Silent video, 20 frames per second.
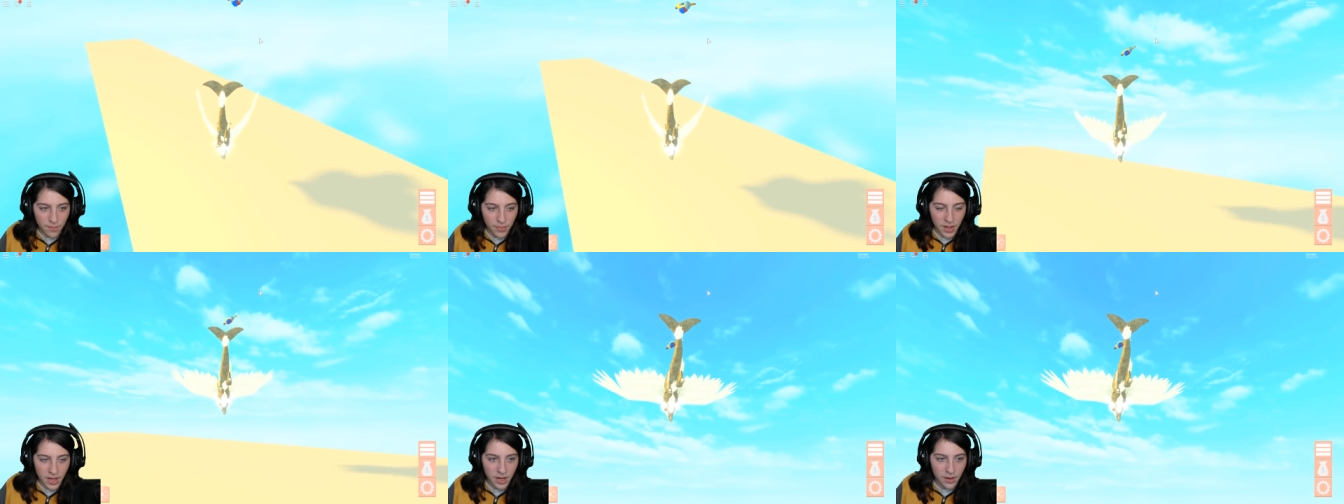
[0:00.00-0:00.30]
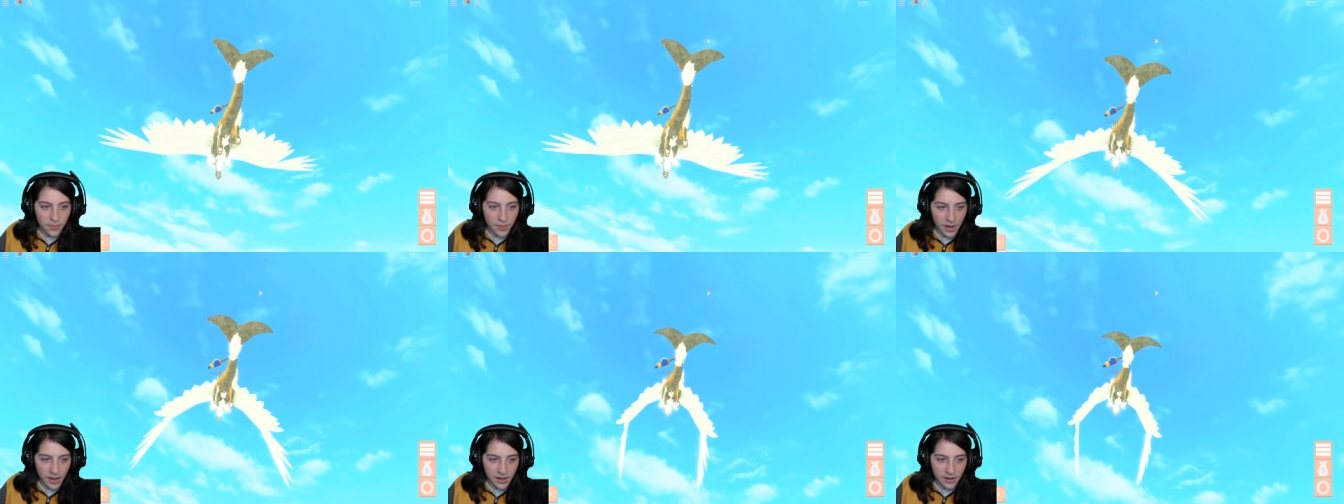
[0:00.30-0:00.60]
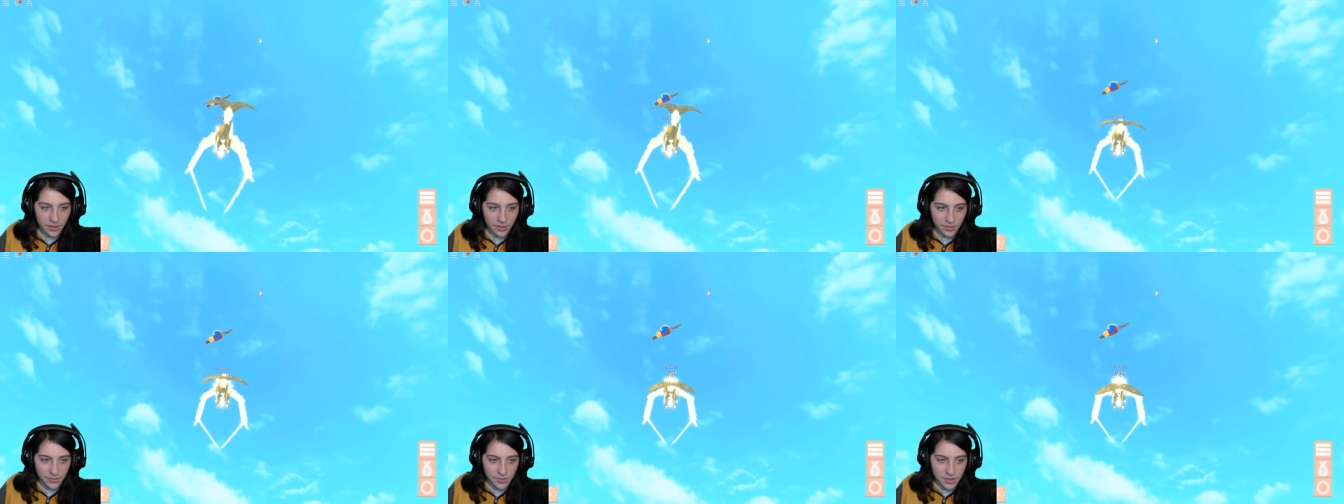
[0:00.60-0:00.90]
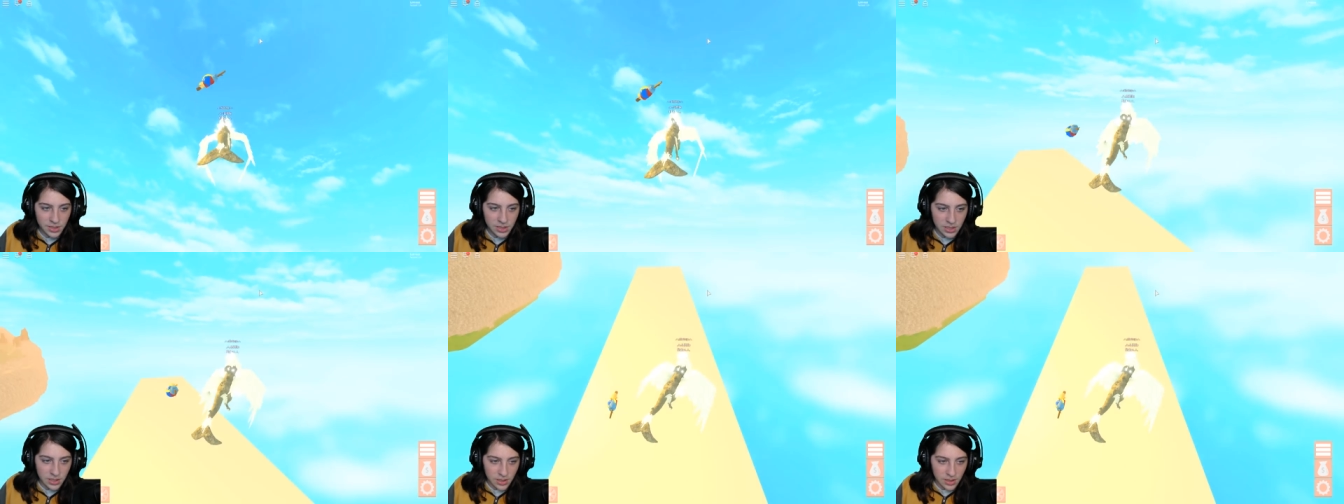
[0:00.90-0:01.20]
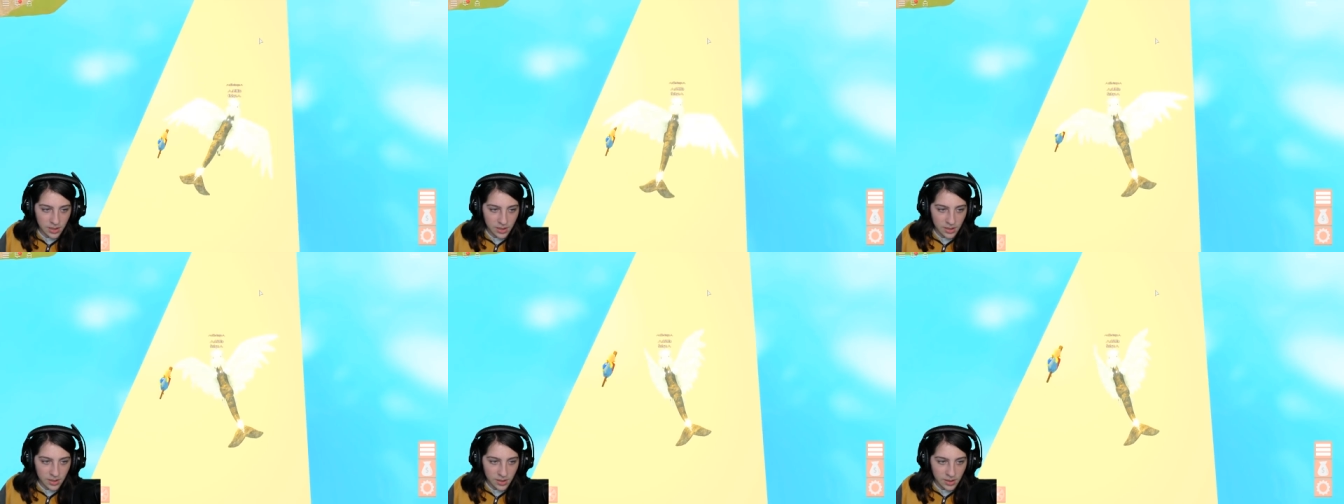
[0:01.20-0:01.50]
pickup items.
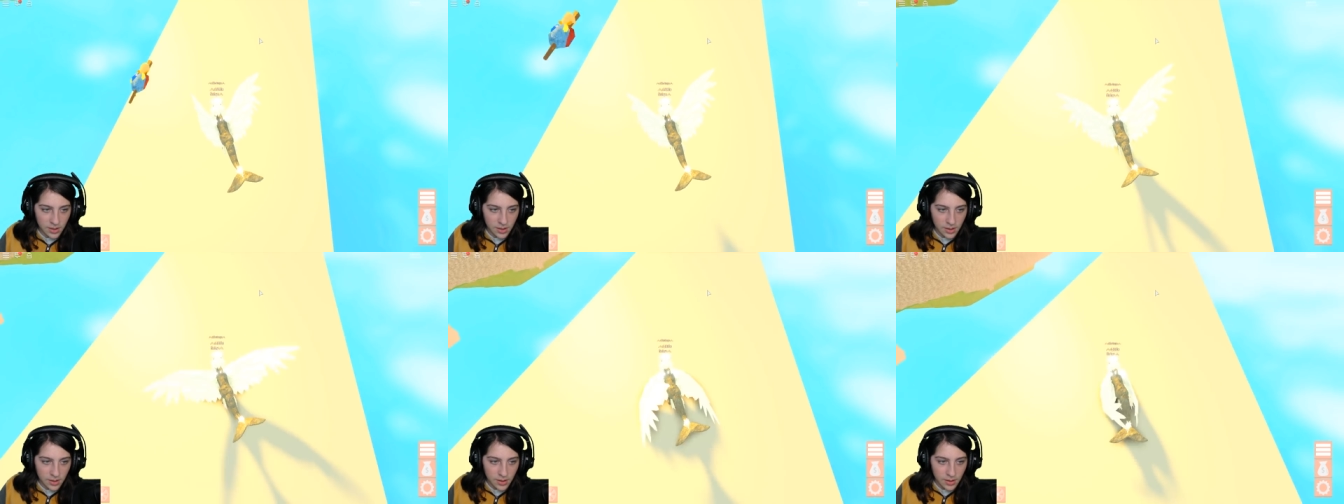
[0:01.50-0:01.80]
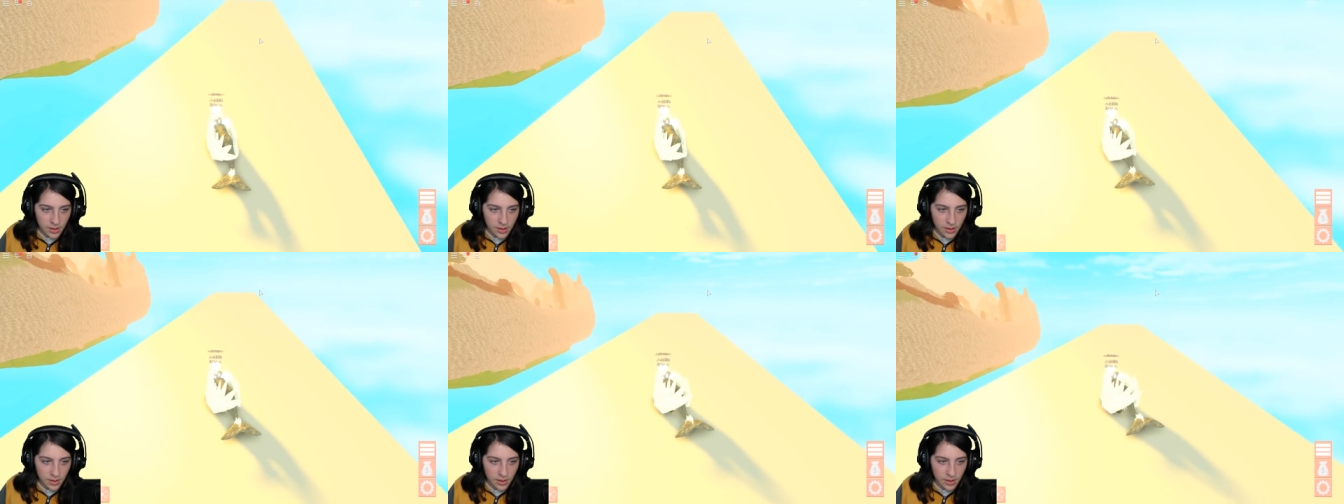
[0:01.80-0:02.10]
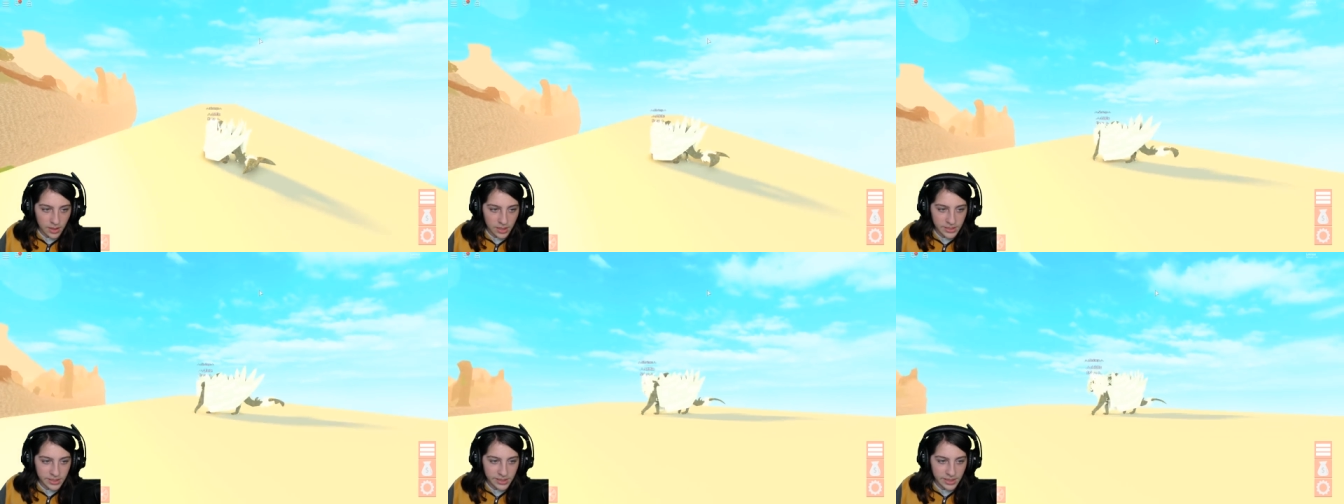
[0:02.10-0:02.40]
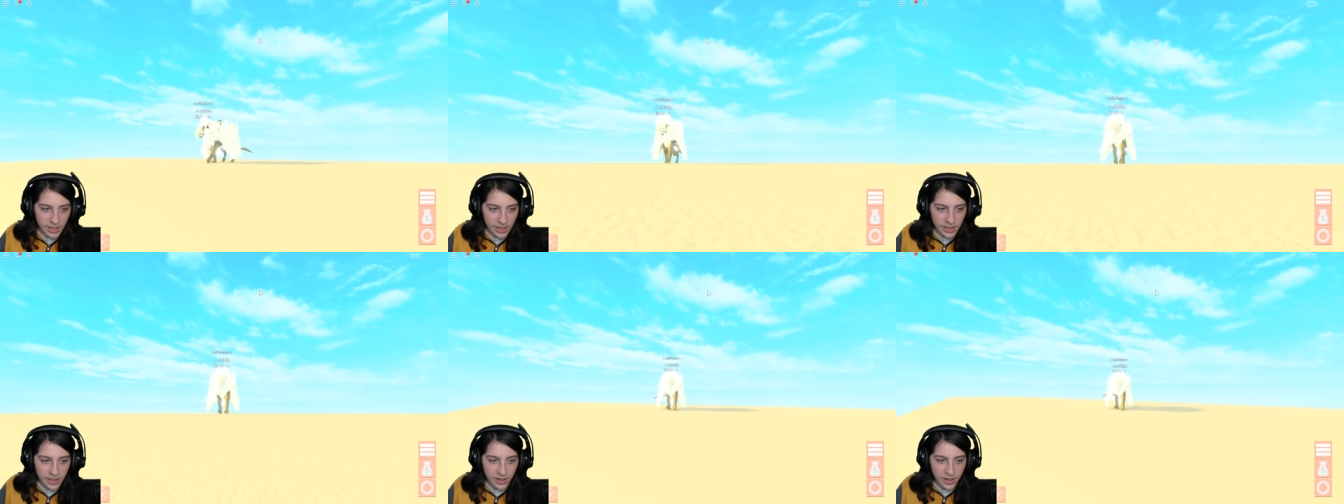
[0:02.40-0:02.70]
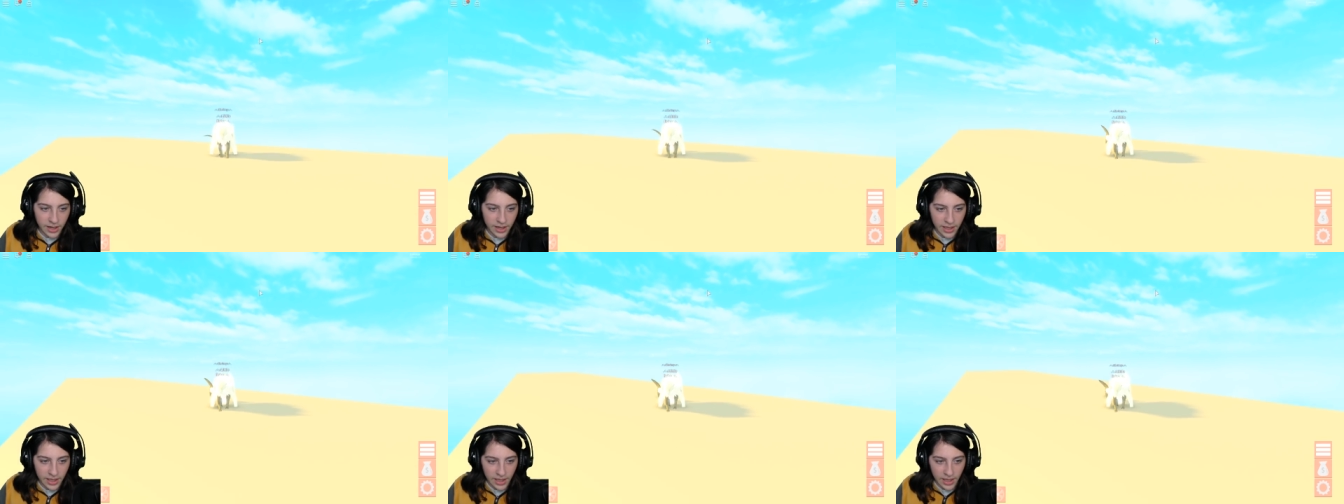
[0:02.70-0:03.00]
Can I stand here?
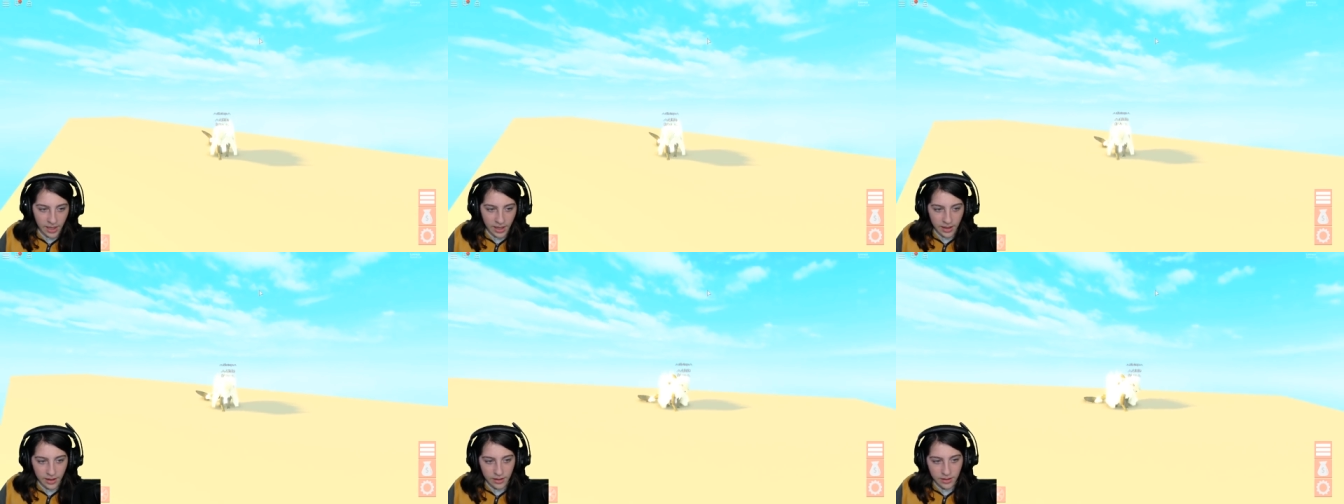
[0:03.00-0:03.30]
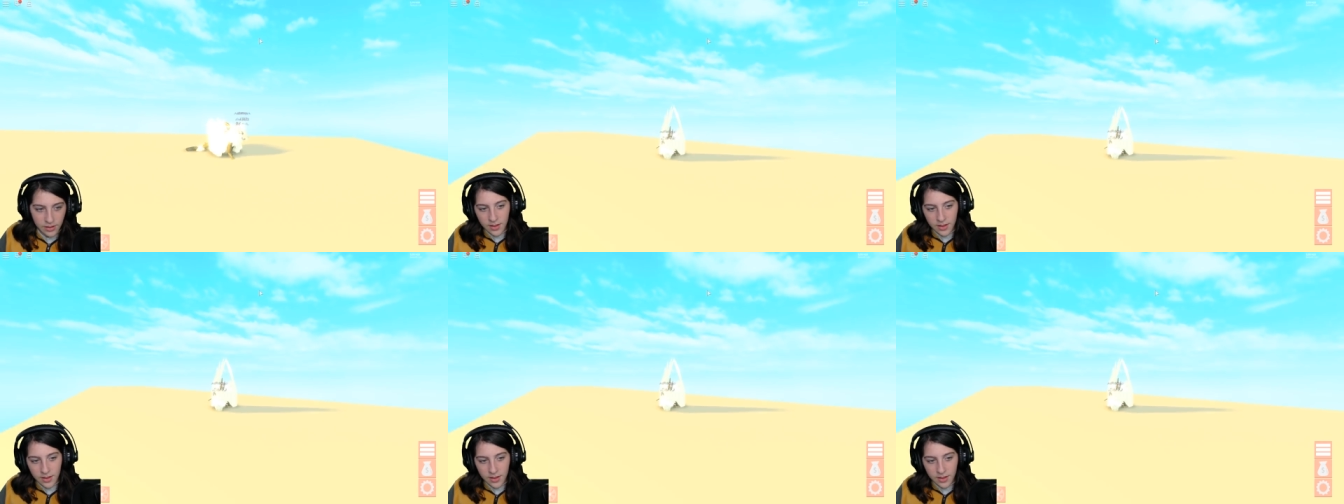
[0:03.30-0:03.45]
I can't.